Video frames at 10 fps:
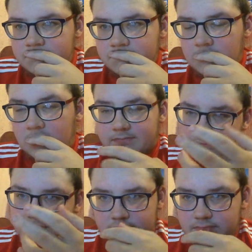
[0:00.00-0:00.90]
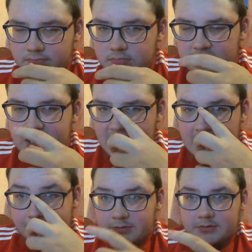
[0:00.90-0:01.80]
Well,
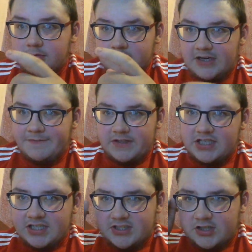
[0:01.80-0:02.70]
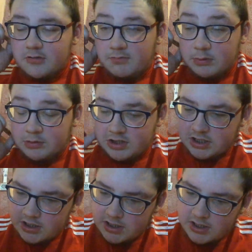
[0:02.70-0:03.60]
yeah, but don't advertise too
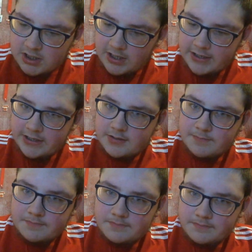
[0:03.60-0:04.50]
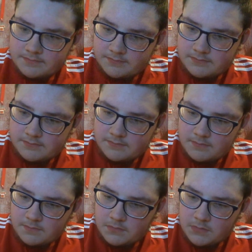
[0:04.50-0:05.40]
much. North
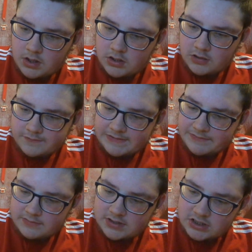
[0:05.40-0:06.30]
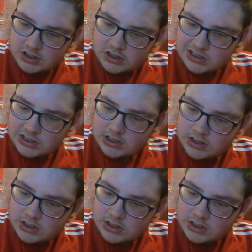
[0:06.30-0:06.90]
Devon Grecian.